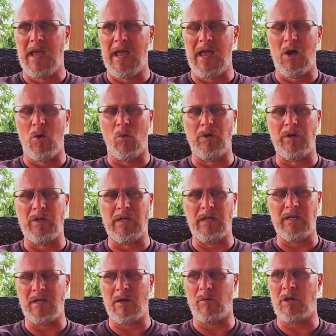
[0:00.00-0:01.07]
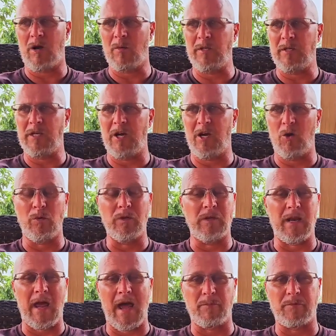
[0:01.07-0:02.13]
And we ended up coming here. We
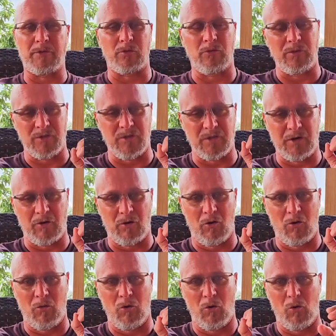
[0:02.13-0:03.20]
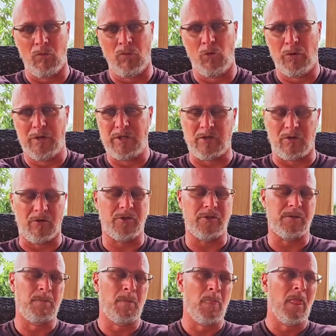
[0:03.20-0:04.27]
did absolutely zero
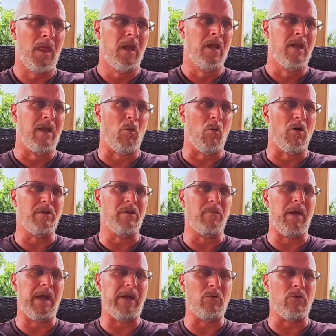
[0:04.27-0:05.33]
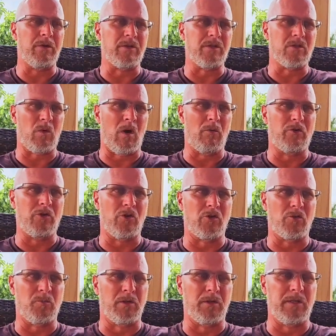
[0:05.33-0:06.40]
research. Now, one of the main reasons why we
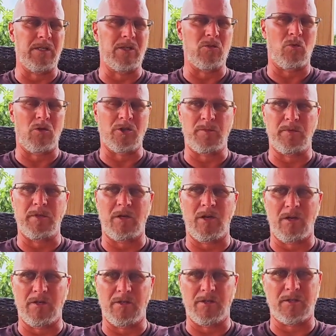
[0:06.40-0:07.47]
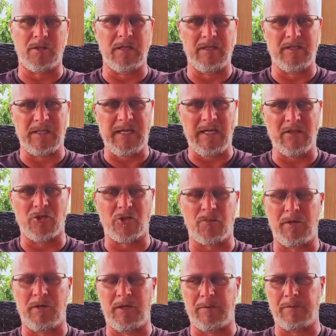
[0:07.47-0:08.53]
chose Belize was because it's English
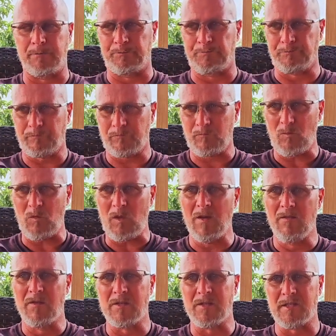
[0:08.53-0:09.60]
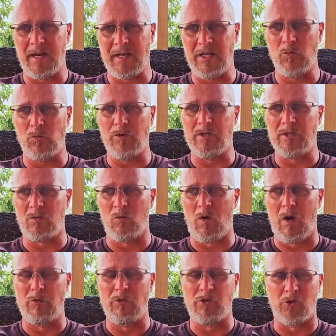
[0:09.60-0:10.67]
speaking. The second reason
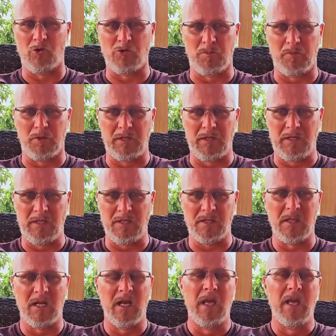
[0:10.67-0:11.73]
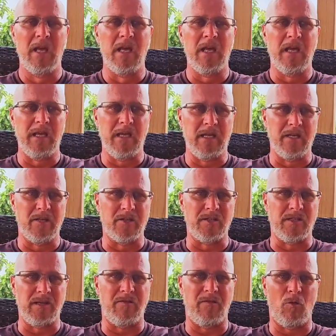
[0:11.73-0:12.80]
why we chose Belize is
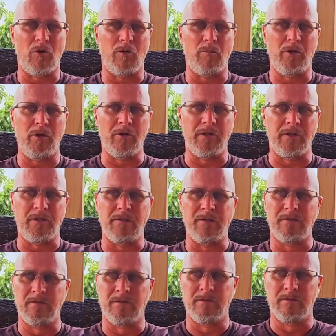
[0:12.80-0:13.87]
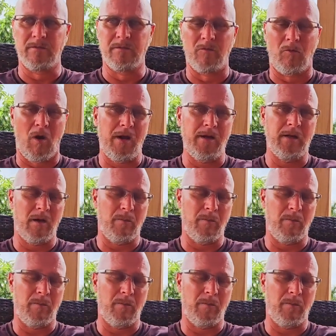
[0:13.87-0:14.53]
the affordability, right?